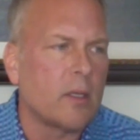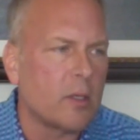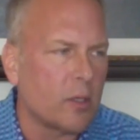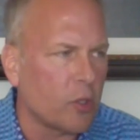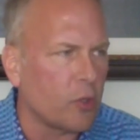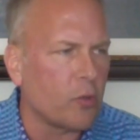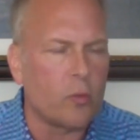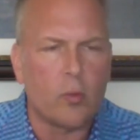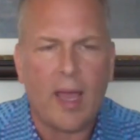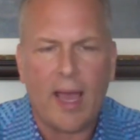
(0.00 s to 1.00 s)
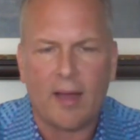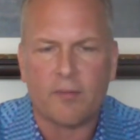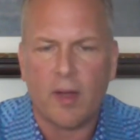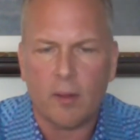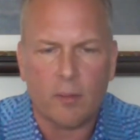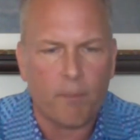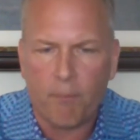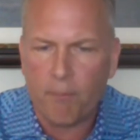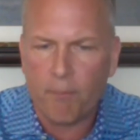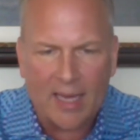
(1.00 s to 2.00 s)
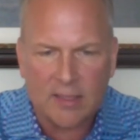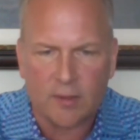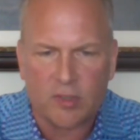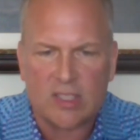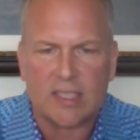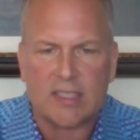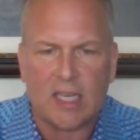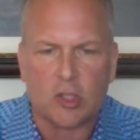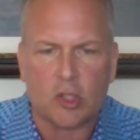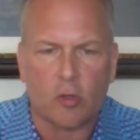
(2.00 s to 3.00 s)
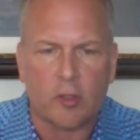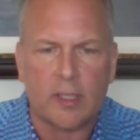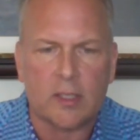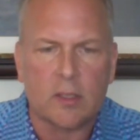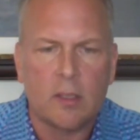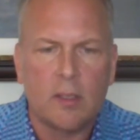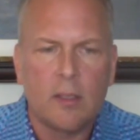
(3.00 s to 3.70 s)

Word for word: You have massive success stories.